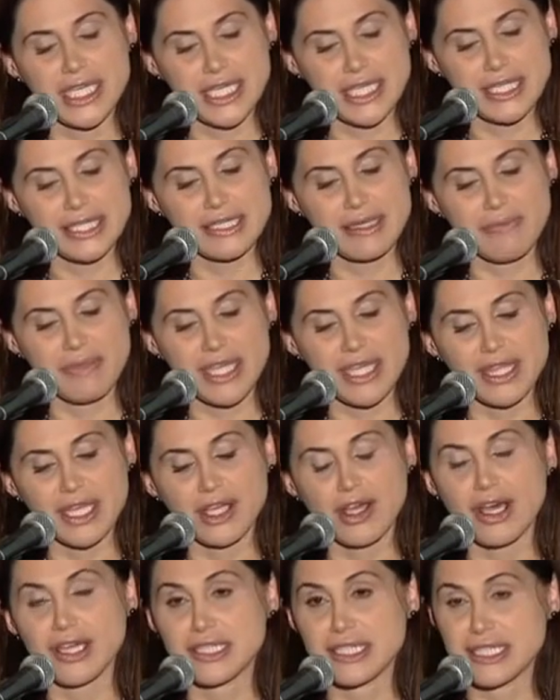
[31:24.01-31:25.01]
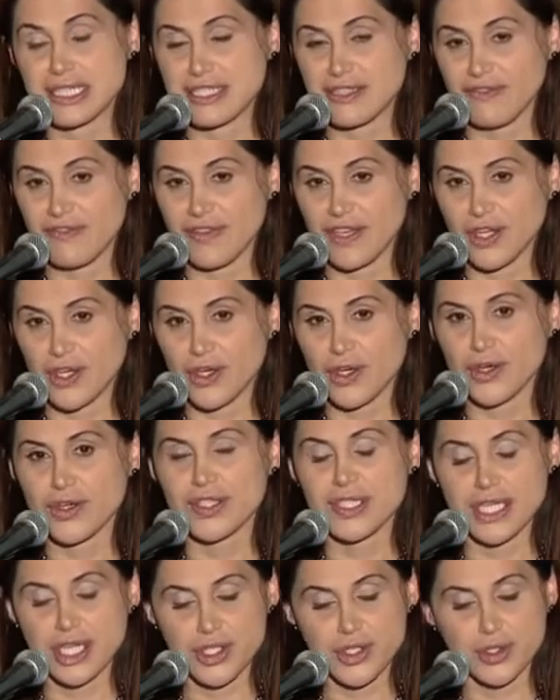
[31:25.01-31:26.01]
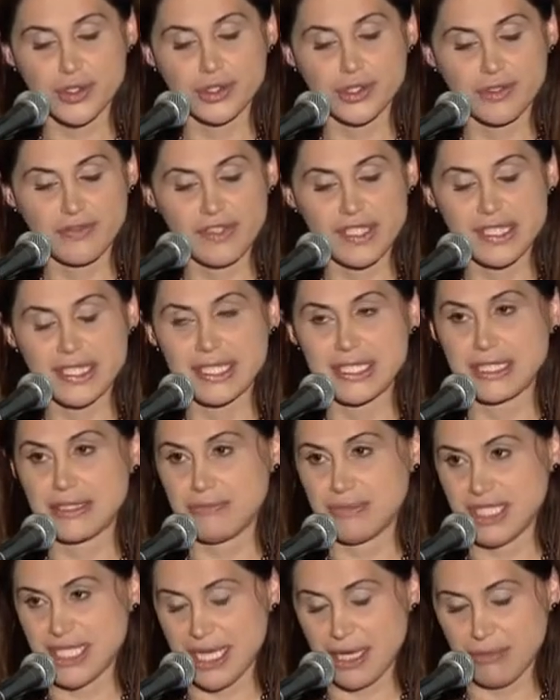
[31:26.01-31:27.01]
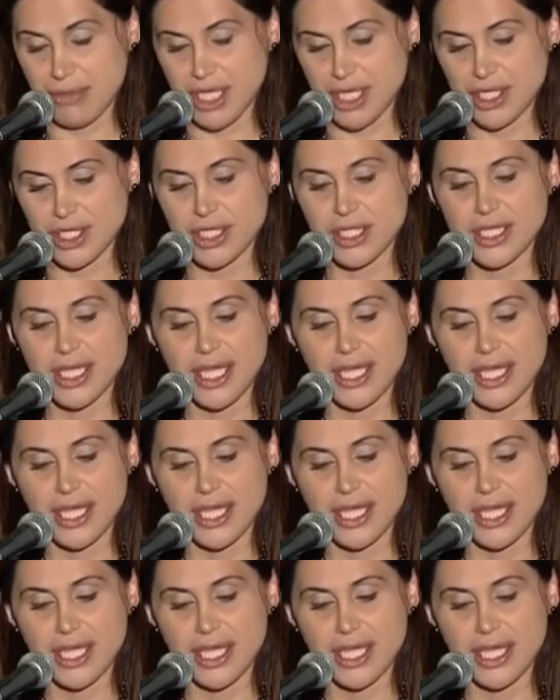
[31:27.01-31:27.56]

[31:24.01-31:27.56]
is something that causes severe central nervous system damage,